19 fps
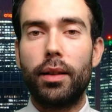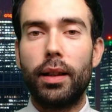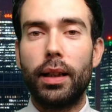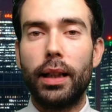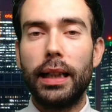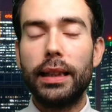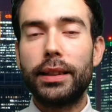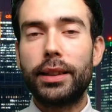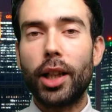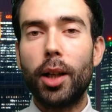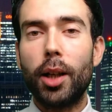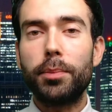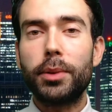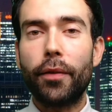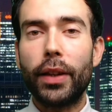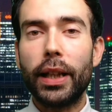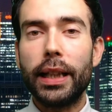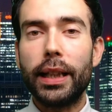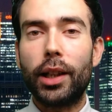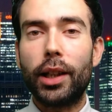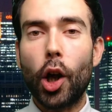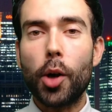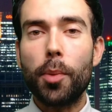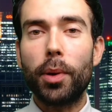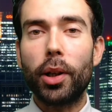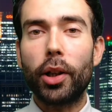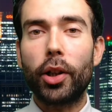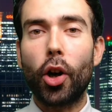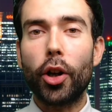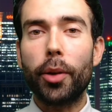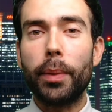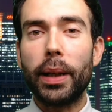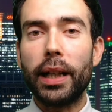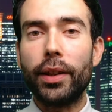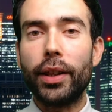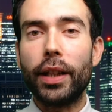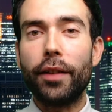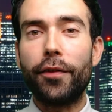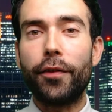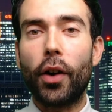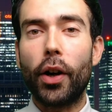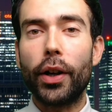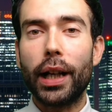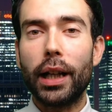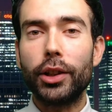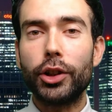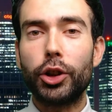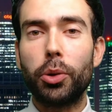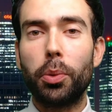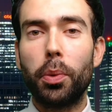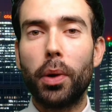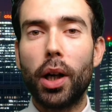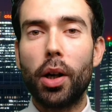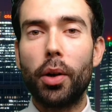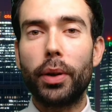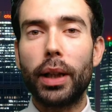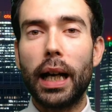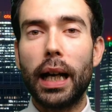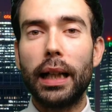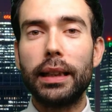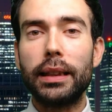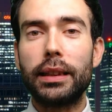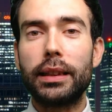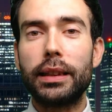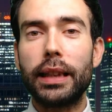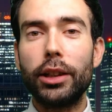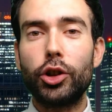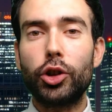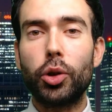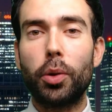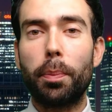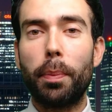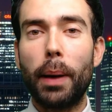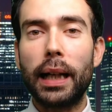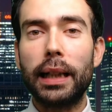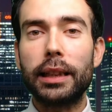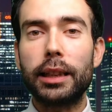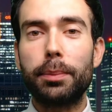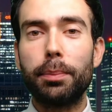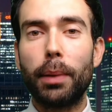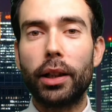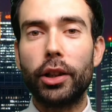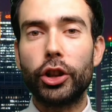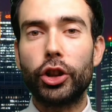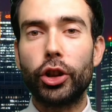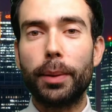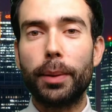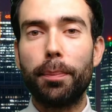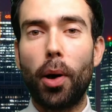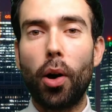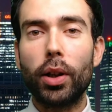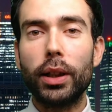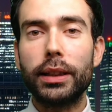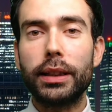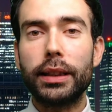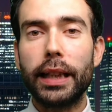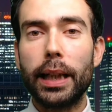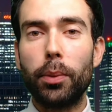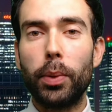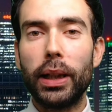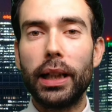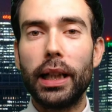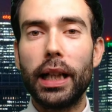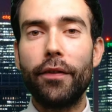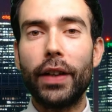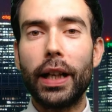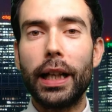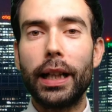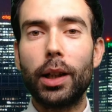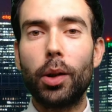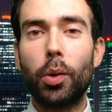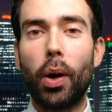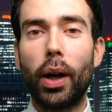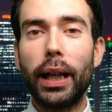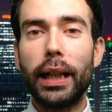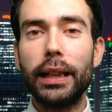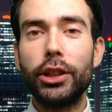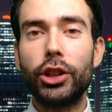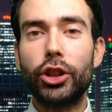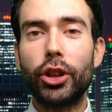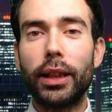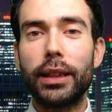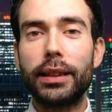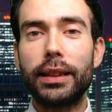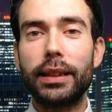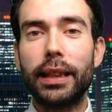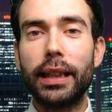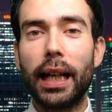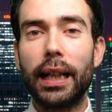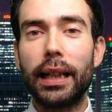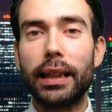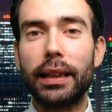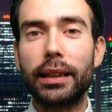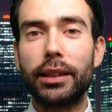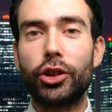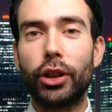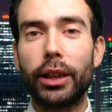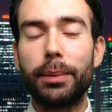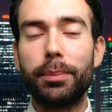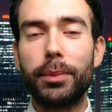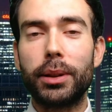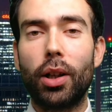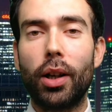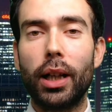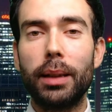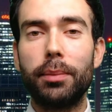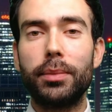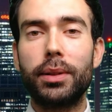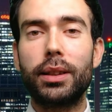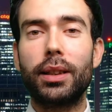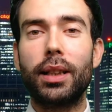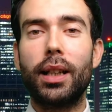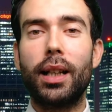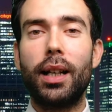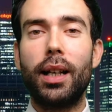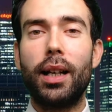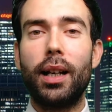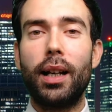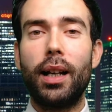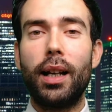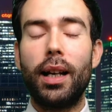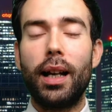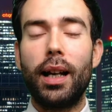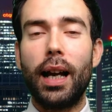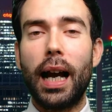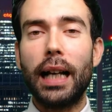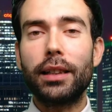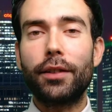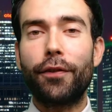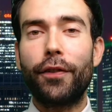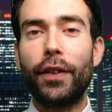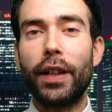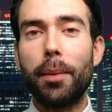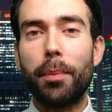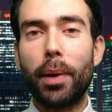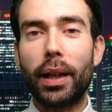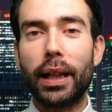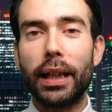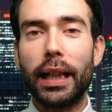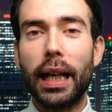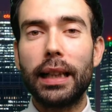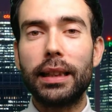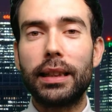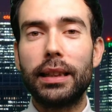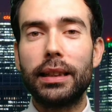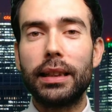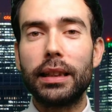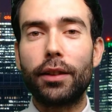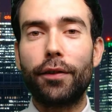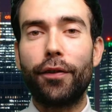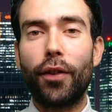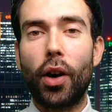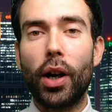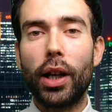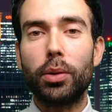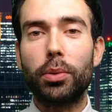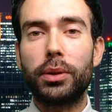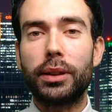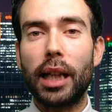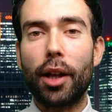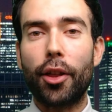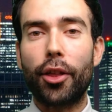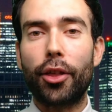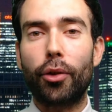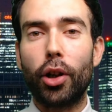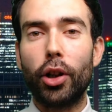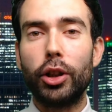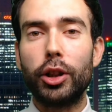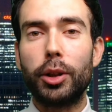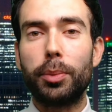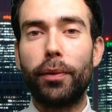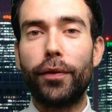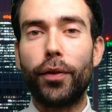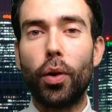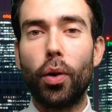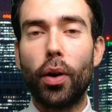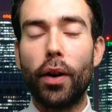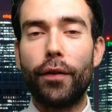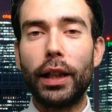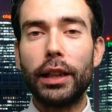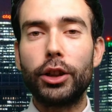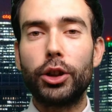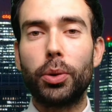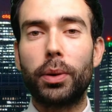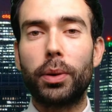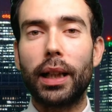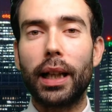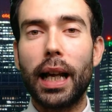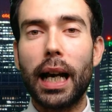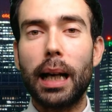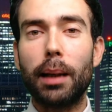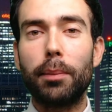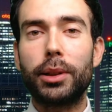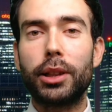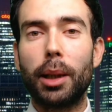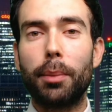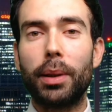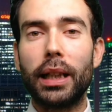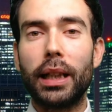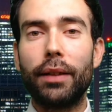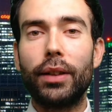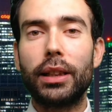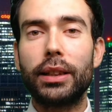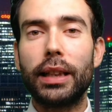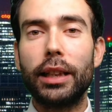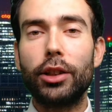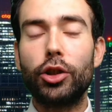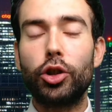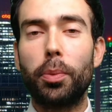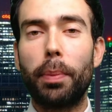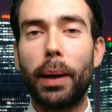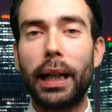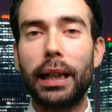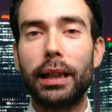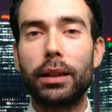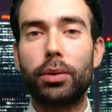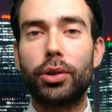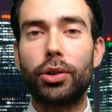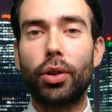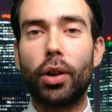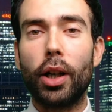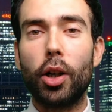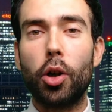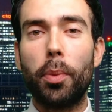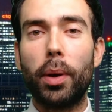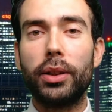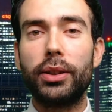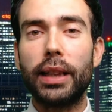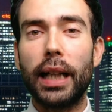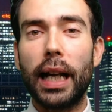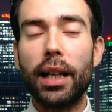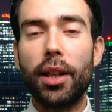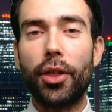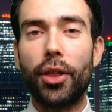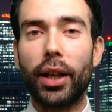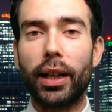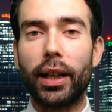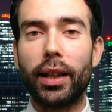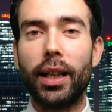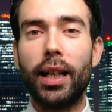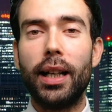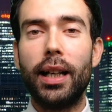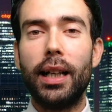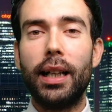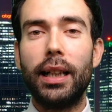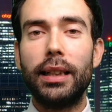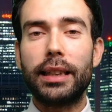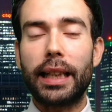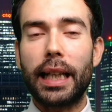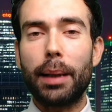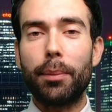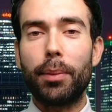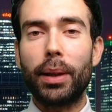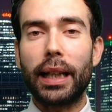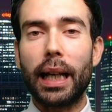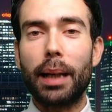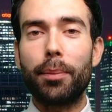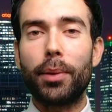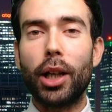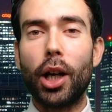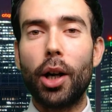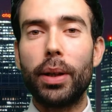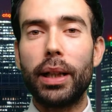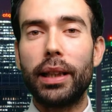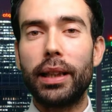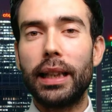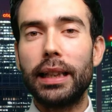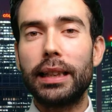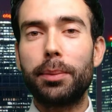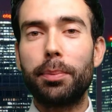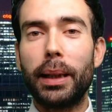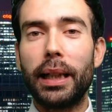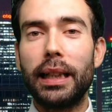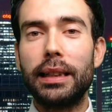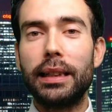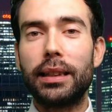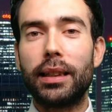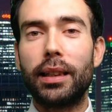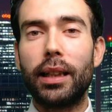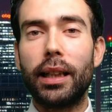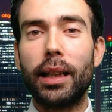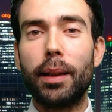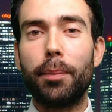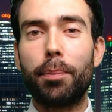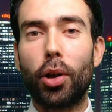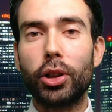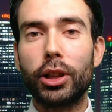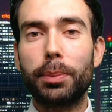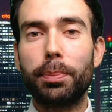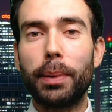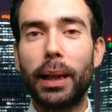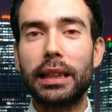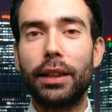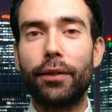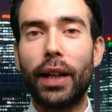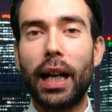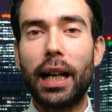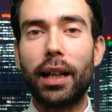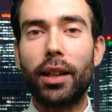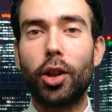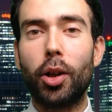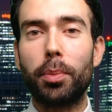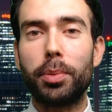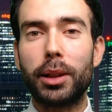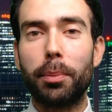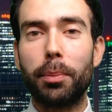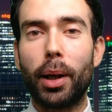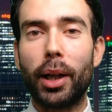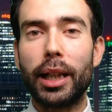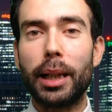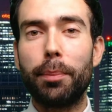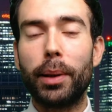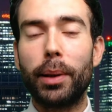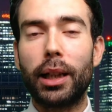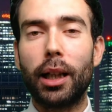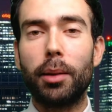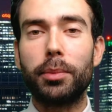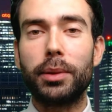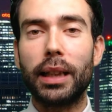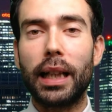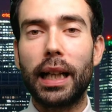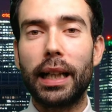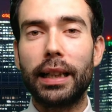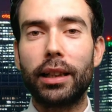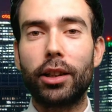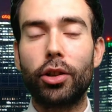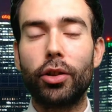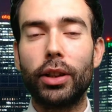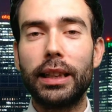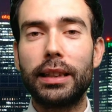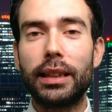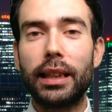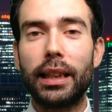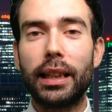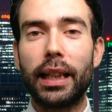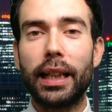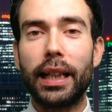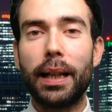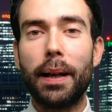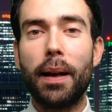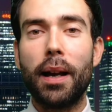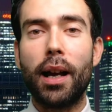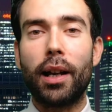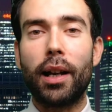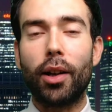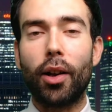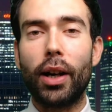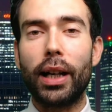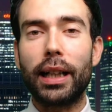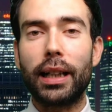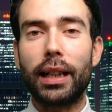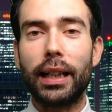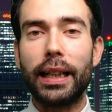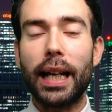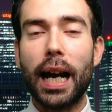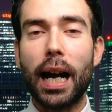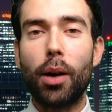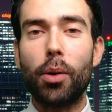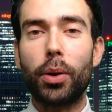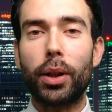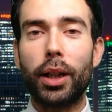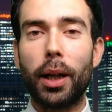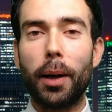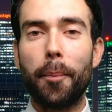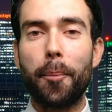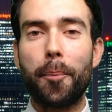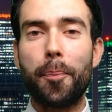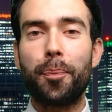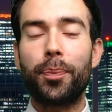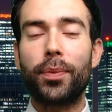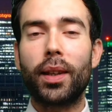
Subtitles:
In terms of the global economy, the financial world, and central banks' monetary policy, we live in quite interesting and extreme times. As fiat money enters its final death throes before eventual collapse, I believe the central banks would try almost anything to keep the game going. This means the prospect of helicopter money becomes an increasingly likely outcome.